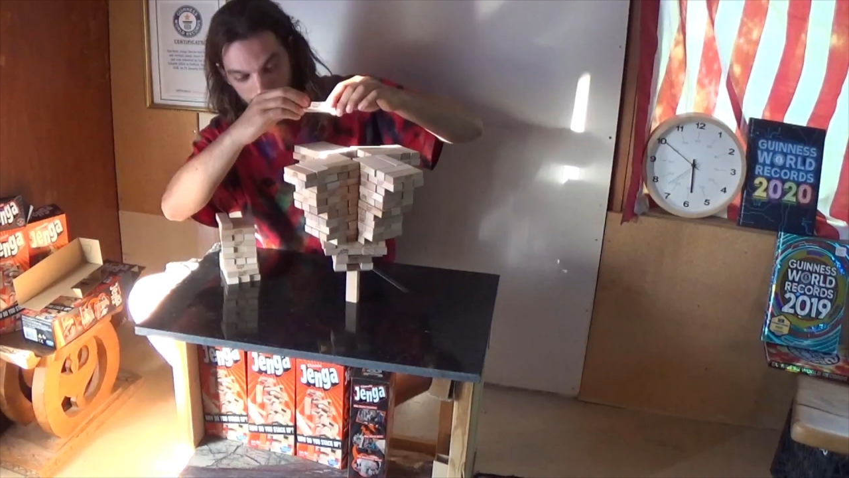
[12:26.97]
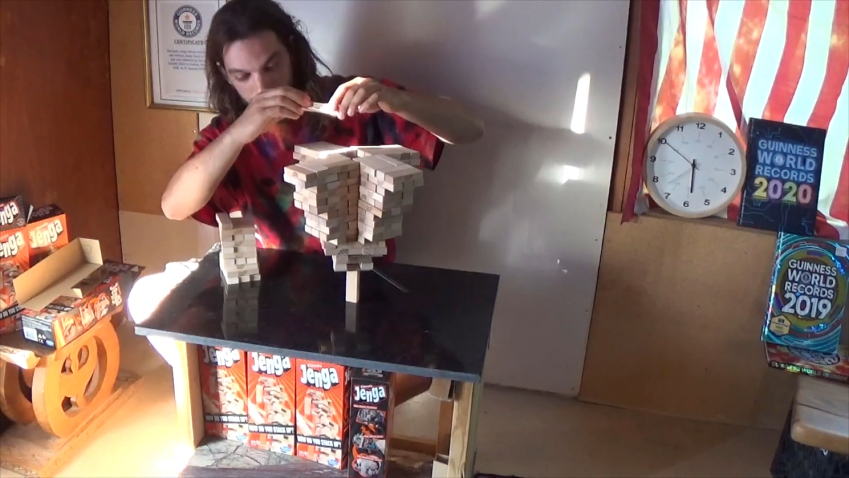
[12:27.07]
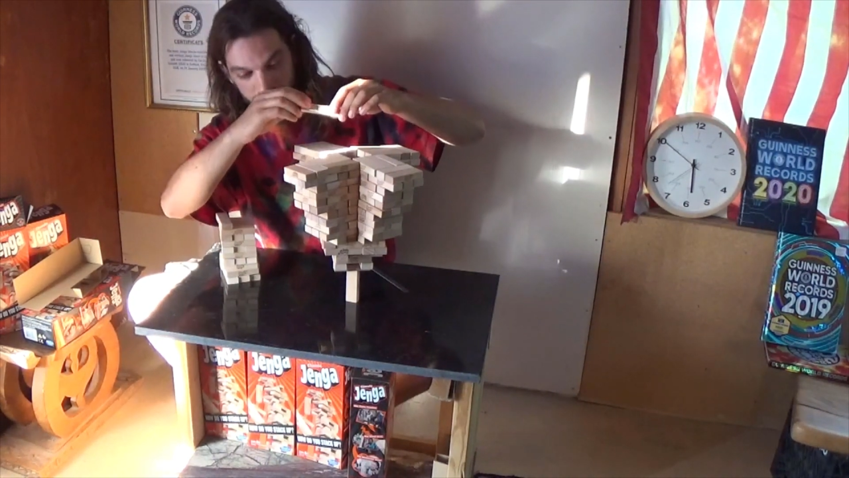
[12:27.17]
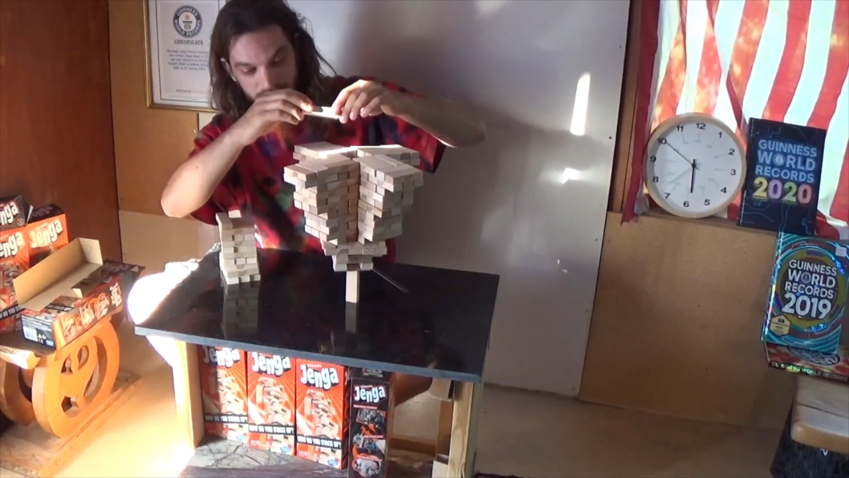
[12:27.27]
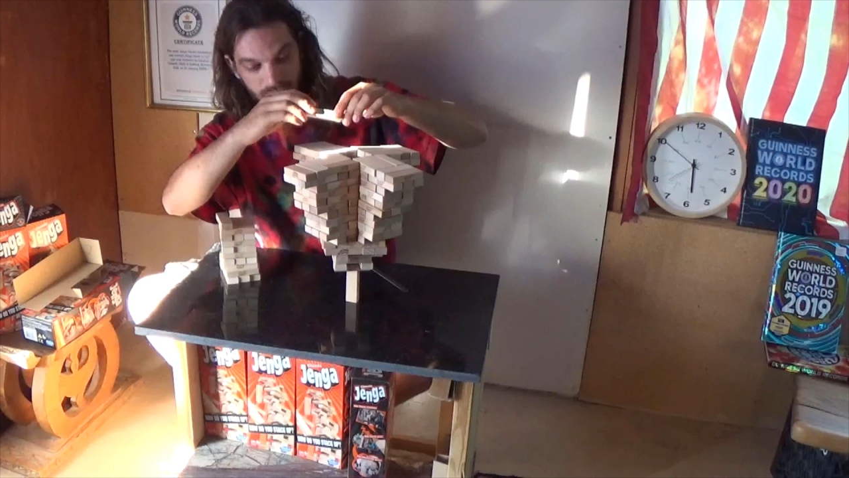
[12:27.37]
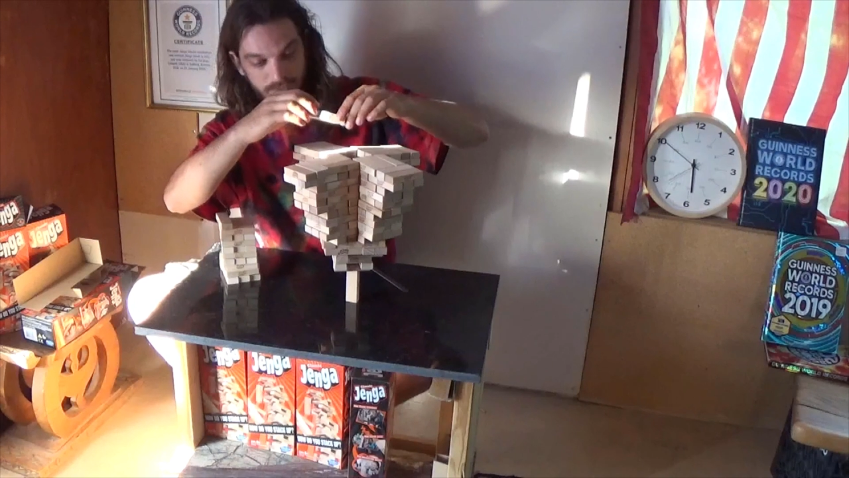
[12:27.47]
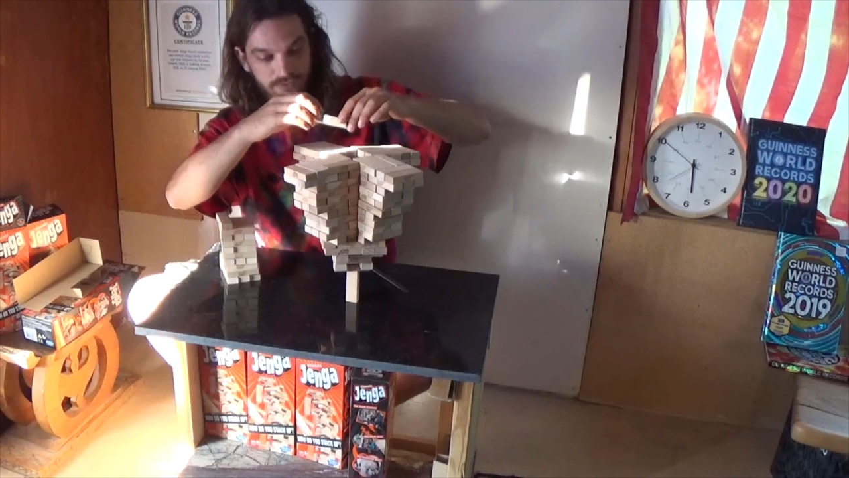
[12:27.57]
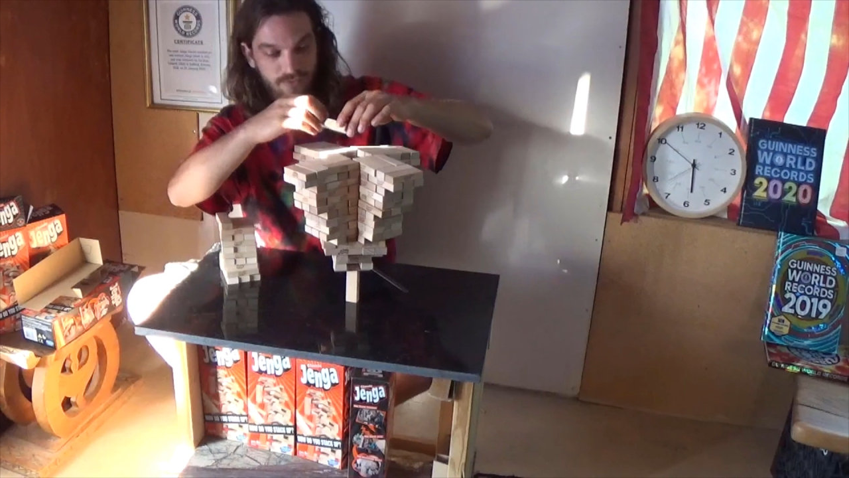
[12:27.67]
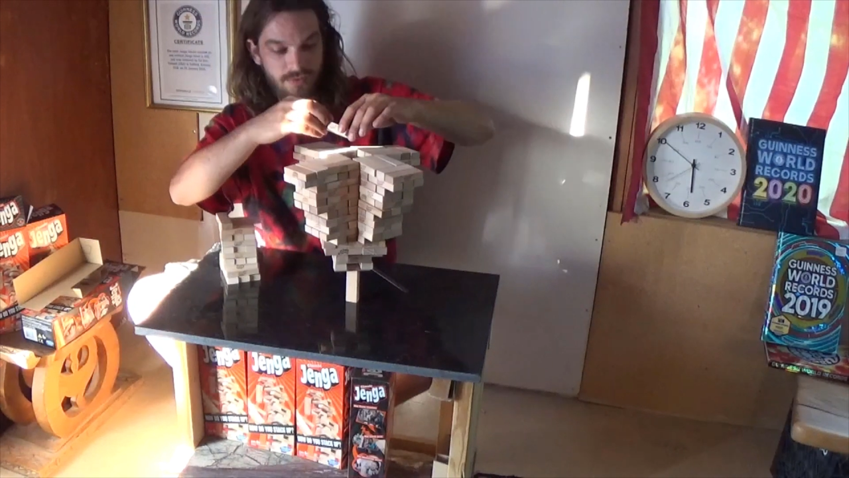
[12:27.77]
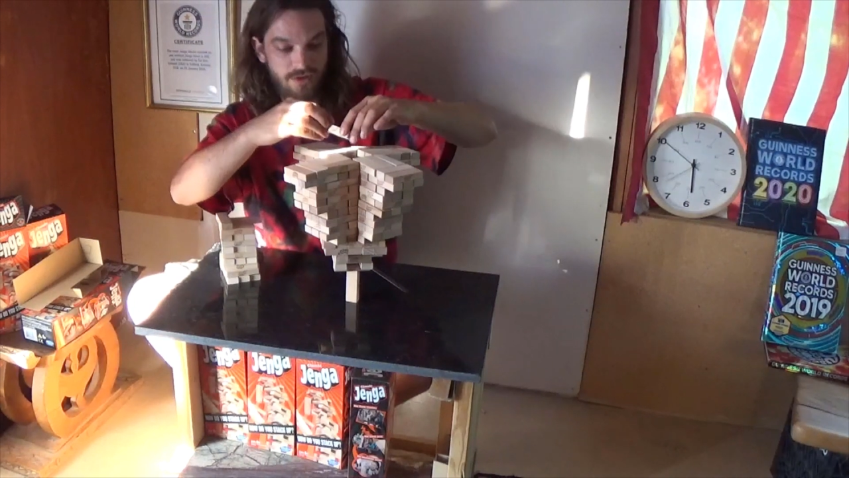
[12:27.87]
repeat those
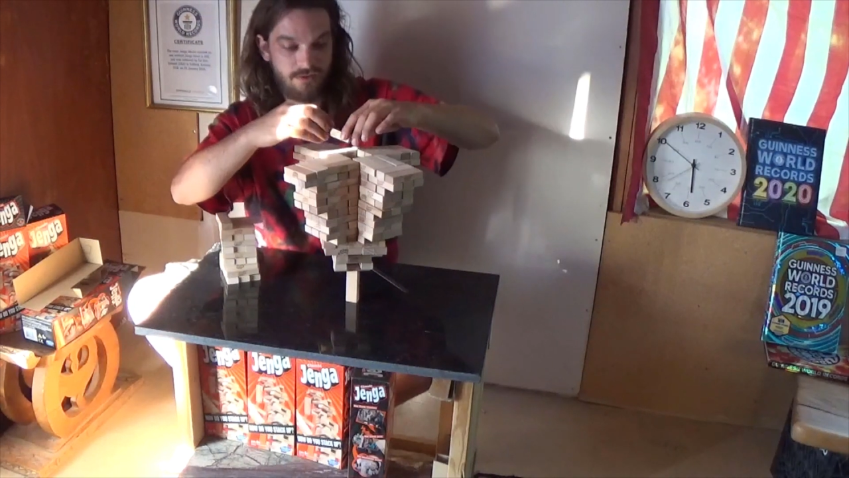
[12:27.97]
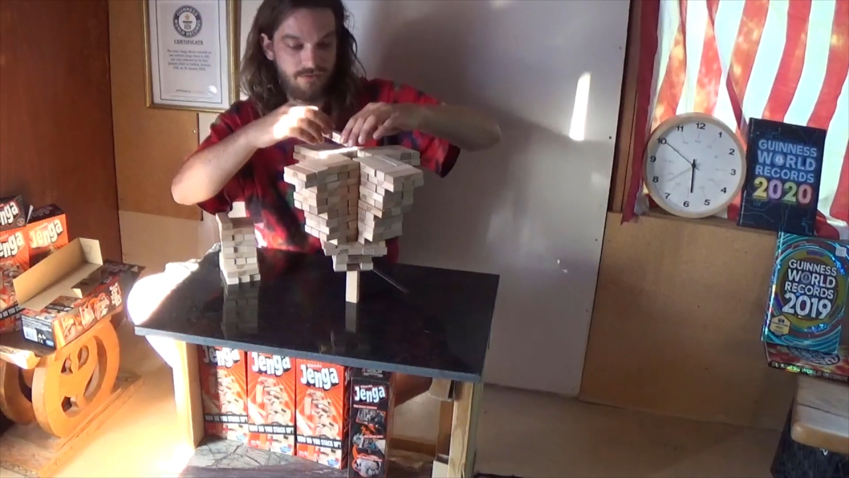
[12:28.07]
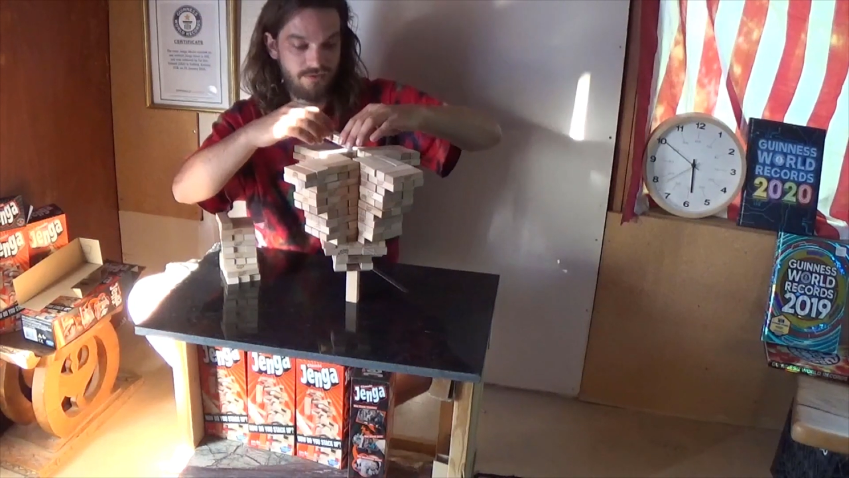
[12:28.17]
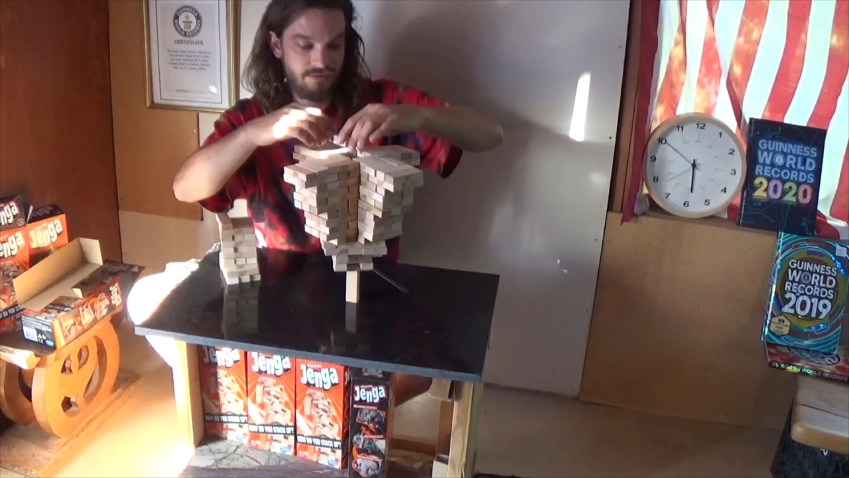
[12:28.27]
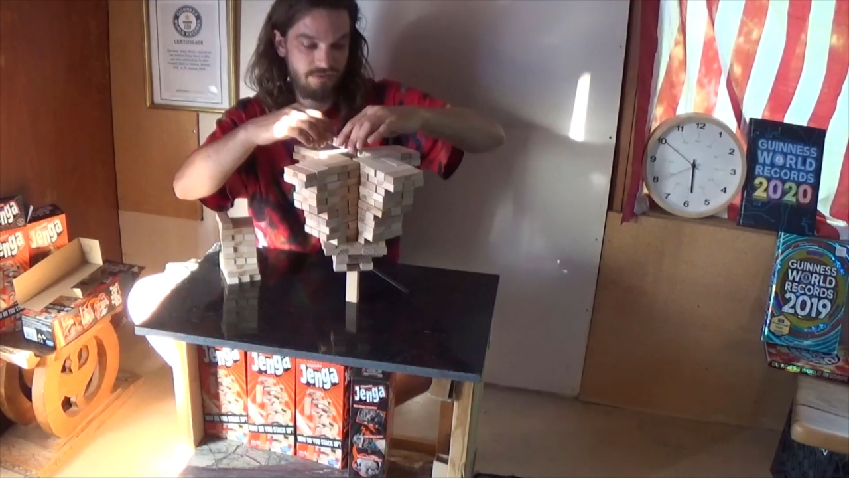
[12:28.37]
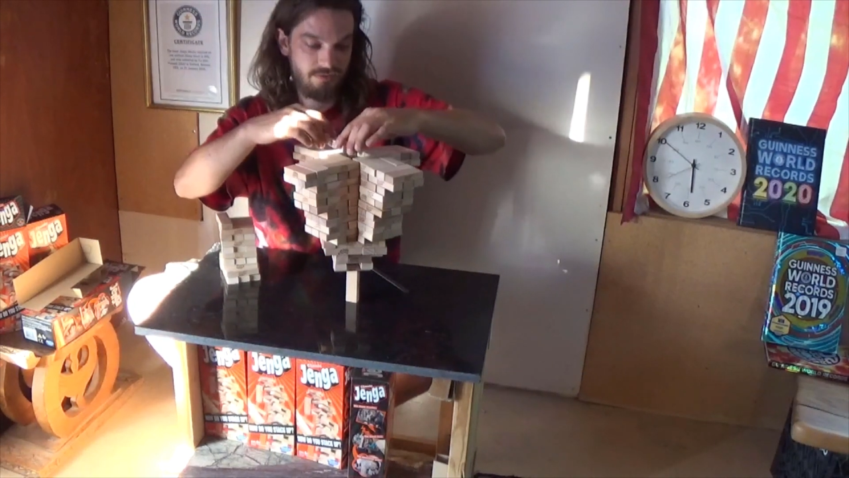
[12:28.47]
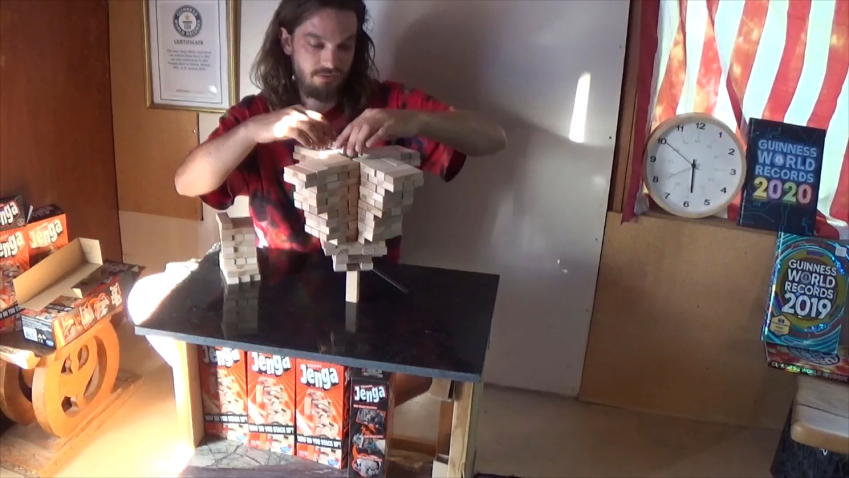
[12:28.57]
two patterns